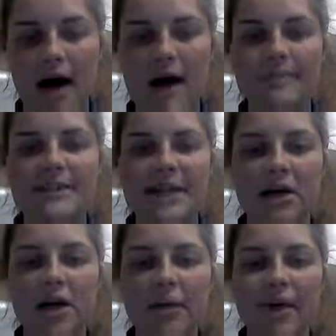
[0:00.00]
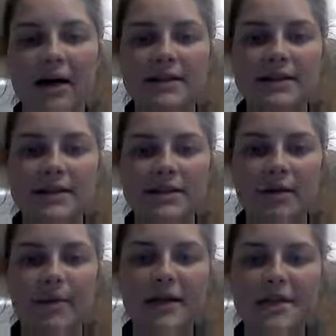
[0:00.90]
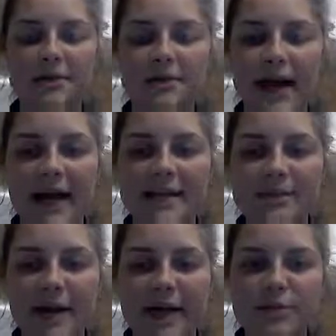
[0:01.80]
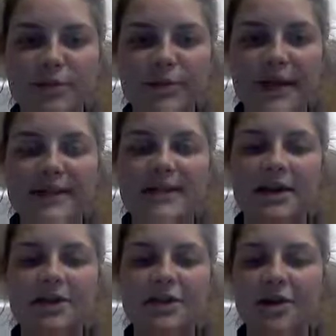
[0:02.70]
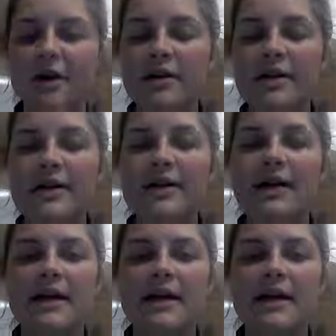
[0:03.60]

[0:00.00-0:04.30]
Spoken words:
CLR practices are meant to enhance management plans that are struggling.